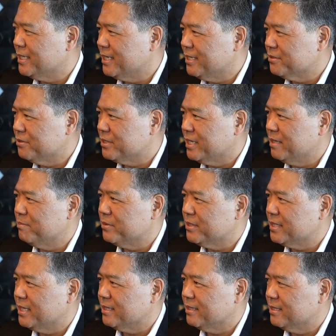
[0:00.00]
days or
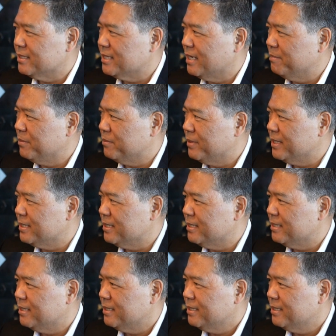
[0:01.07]
10% of the time you rent it.